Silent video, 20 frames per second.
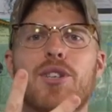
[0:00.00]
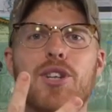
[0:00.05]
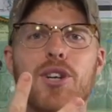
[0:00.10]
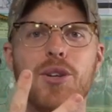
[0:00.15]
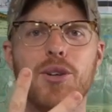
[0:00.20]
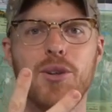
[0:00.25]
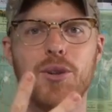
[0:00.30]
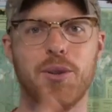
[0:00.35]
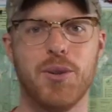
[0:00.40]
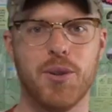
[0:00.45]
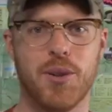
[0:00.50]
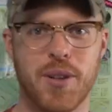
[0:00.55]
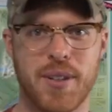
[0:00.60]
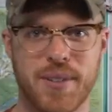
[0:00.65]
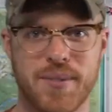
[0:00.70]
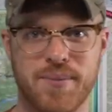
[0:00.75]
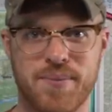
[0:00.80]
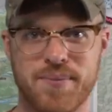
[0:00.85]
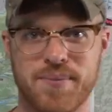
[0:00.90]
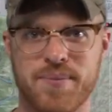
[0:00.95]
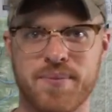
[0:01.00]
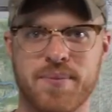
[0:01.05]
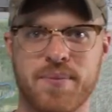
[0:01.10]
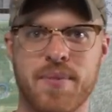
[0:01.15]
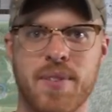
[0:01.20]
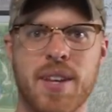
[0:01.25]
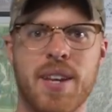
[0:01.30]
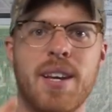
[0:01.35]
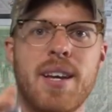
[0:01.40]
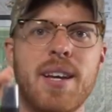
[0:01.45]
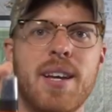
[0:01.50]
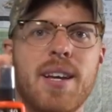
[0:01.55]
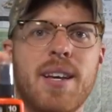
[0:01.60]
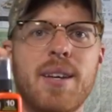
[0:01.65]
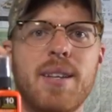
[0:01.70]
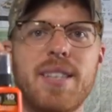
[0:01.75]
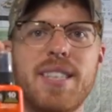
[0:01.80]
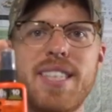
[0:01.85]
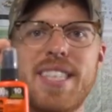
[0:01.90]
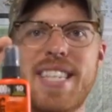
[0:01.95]
two,
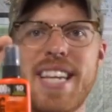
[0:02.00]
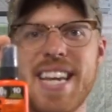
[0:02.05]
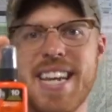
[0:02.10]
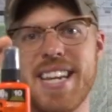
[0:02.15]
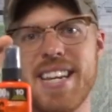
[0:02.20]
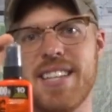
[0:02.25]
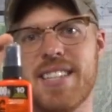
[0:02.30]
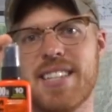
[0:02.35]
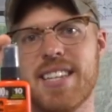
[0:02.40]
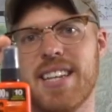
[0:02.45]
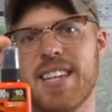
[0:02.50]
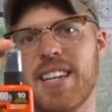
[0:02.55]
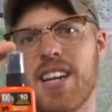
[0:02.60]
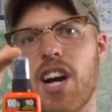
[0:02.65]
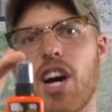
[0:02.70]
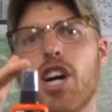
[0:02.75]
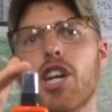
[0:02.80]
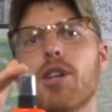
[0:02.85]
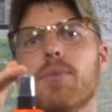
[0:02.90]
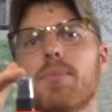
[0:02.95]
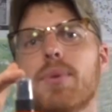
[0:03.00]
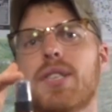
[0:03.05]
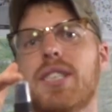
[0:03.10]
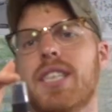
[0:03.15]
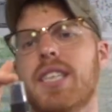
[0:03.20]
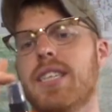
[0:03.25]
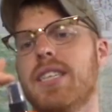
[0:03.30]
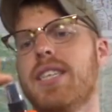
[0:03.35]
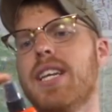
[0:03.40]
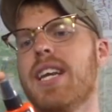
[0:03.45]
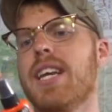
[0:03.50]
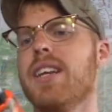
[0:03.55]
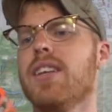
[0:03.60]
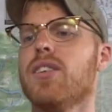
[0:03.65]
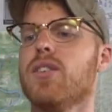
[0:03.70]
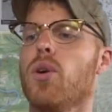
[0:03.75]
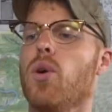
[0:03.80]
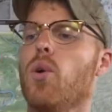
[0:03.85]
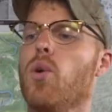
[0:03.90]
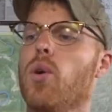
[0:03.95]
DEET. 100%
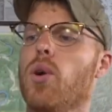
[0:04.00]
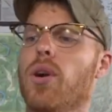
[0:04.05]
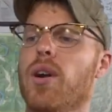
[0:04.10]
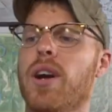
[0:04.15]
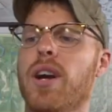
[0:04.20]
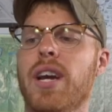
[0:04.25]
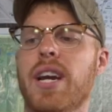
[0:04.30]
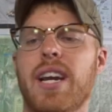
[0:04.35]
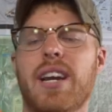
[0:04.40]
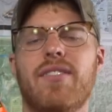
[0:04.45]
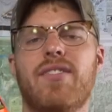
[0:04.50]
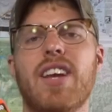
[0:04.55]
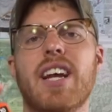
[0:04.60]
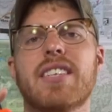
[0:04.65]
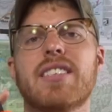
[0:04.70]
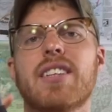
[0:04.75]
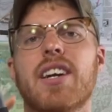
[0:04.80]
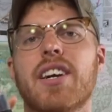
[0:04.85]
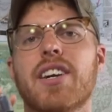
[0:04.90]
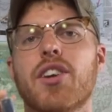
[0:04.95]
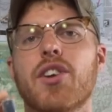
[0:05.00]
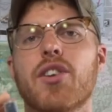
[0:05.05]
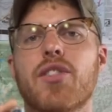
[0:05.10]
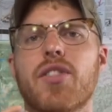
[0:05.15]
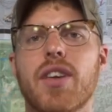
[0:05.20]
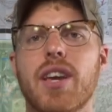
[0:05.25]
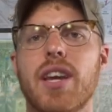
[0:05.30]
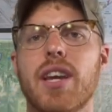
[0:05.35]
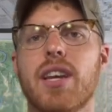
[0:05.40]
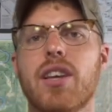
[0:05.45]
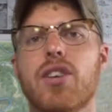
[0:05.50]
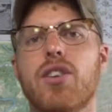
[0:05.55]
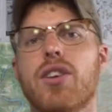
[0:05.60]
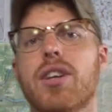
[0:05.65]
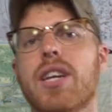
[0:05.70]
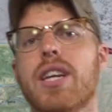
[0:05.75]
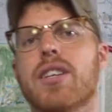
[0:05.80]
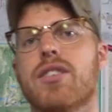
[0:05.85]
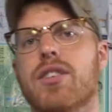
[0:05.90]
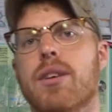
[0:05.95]
DEET, or if that's not your thing, you
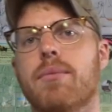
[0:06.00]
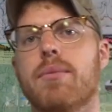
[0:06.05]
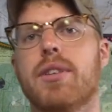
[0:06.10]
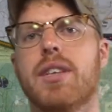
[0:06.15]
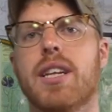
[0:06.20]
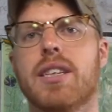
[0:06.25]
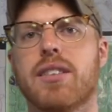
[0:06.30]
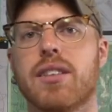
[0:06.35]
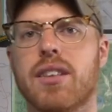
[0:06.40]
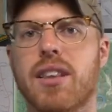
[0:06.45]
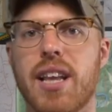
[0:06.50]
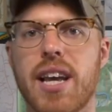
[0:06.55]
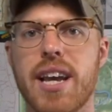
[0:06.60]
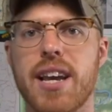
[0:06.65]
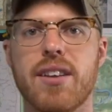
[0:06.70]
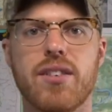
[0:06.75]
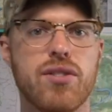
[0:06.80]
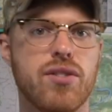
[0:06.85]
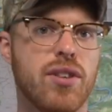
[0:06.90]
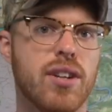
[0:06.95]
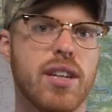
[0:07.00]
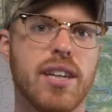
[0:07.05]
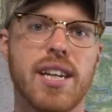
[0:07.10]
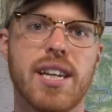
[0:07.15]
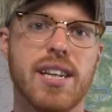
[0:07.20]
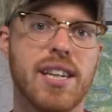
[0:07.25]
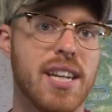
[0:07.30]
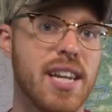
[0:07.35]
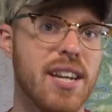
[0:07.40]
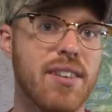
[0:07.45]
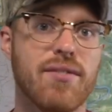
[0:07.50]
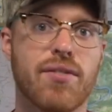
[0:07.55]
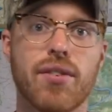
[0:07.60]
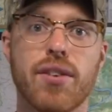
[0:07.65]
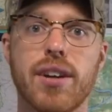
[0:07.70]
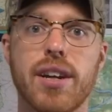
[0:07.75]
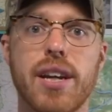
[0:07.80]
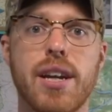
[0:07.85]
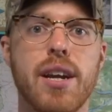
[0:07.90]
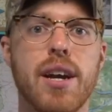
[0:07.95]
can get something that's less. You can get
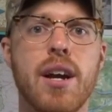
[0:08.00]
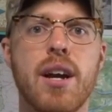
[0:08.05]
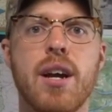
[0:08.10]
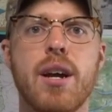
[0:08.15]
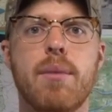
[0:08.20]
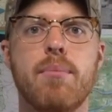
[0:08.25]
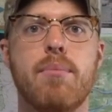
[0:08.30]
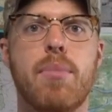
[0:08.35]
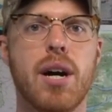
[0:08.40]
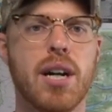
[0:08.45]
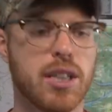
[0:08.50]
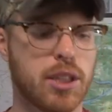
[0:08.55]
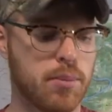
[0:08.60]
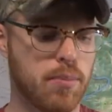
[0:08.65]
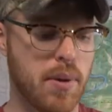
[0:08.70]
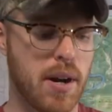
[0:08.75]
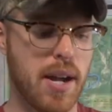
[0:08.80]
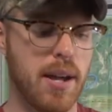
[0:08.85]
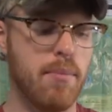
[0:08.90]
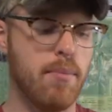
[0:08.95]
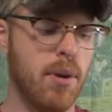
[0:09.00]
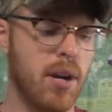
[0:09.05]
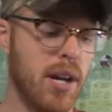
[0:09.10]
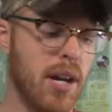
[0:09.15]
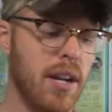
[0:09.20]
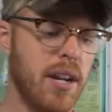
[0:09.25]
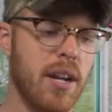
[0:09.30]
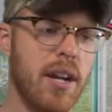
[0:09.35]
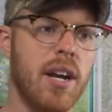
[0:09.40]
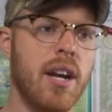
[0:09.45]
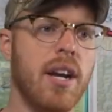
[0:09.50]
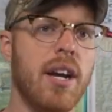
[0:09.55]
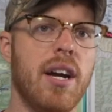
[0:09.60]
DEET-free bug spray, but